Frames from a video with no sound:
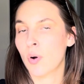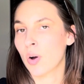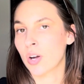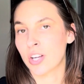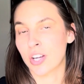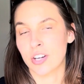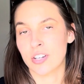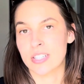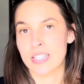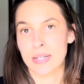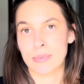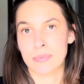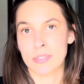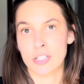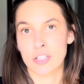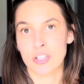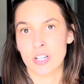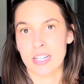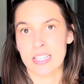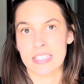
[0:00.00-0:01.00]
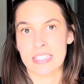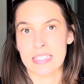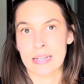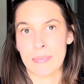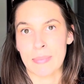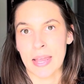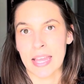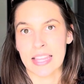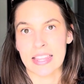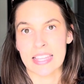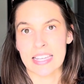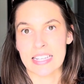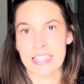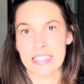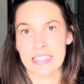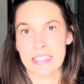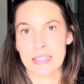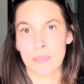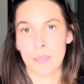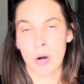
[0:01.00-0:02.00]
or your tips and tricks to make
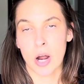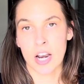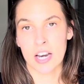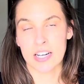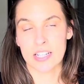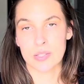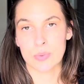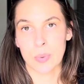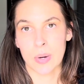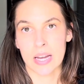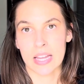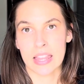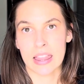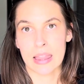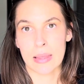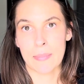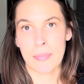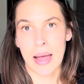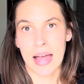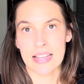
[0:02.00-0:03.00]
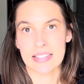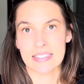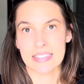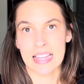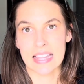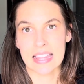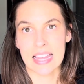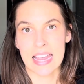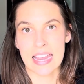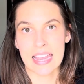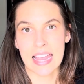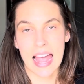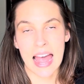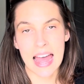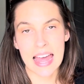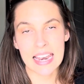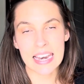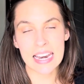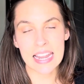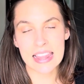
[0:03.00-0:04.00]
these products work the best that they
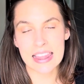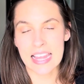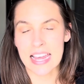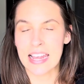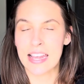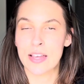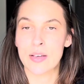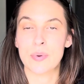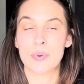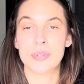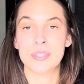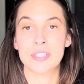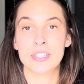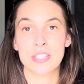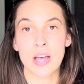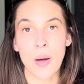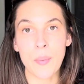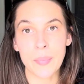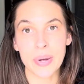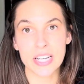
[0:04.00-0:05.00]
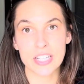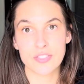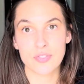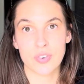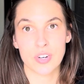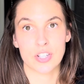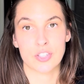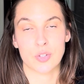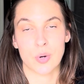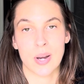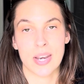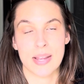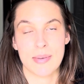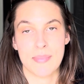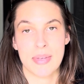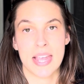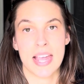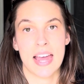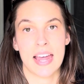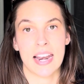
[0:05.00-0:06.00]
can. Thank you so much for joining
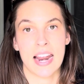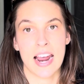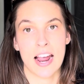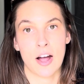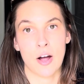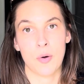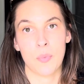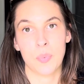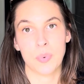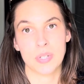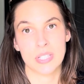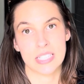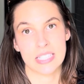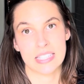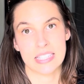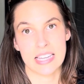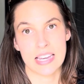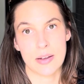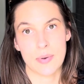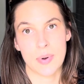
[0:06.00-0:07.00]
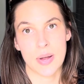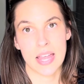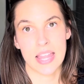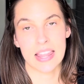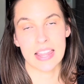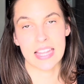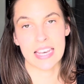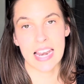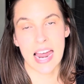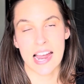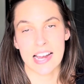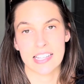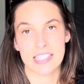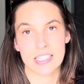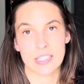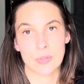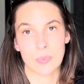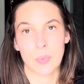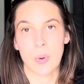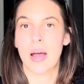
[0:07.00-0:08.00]
me, and I hope to see you in the
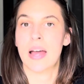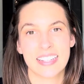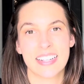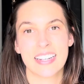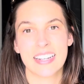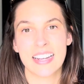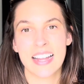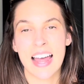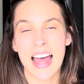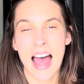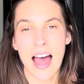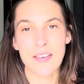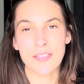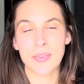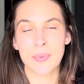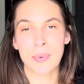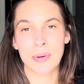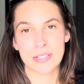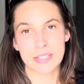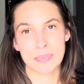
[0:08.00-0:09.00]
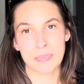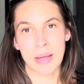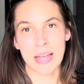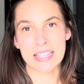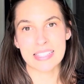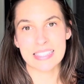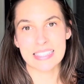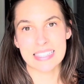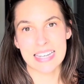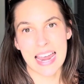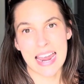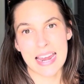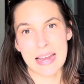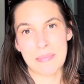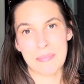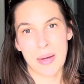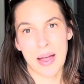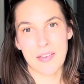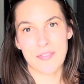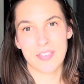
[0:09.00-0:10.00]
next one. Have the most blessed day, and
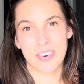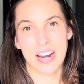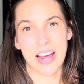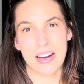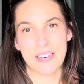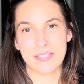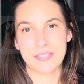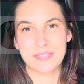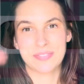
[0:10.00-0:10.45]
bye for now.